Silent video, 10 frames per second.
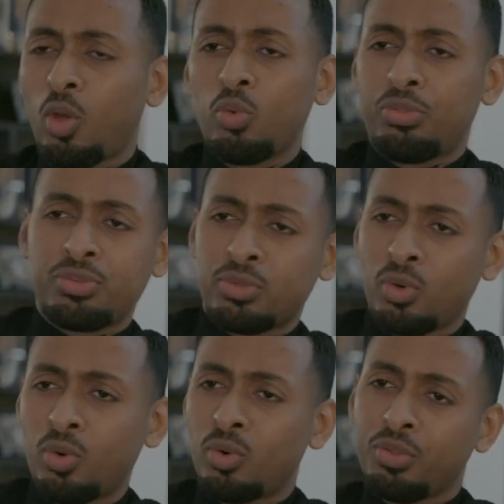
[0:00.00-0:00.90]
clothes
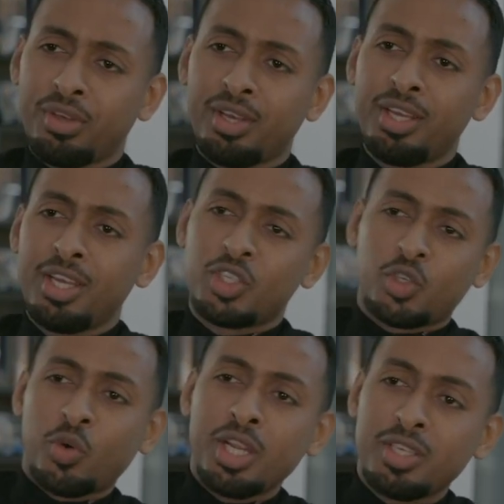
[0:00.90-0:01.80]
store or the
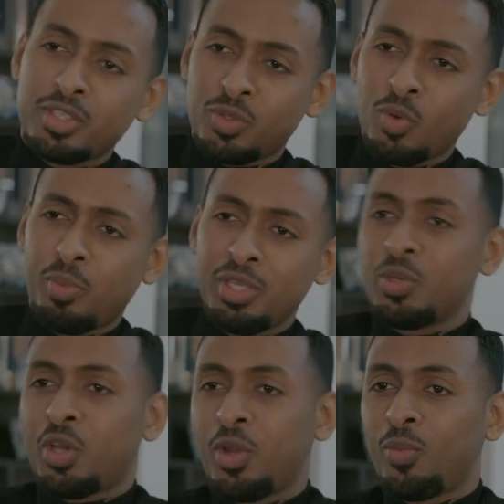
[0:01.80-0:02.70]
trainer store, but
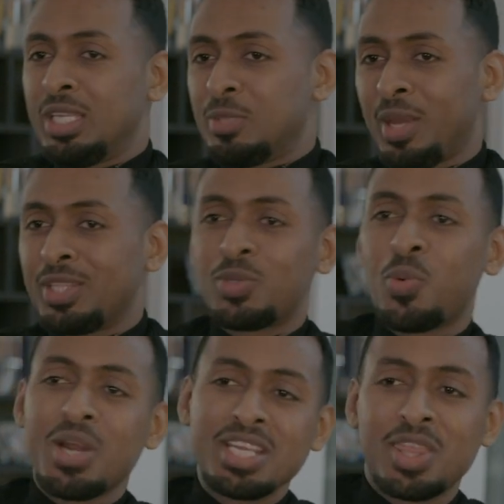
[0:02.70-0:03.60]
you can only spend
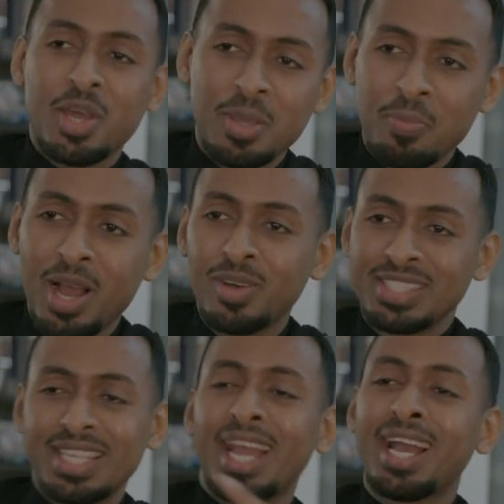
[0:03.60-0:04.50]
20, 30
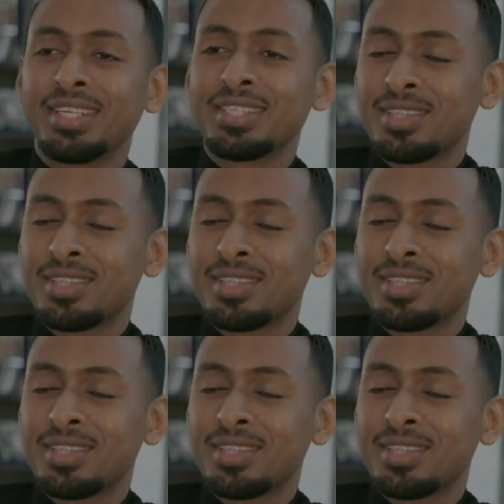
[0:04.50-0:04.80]
pounds, that kind of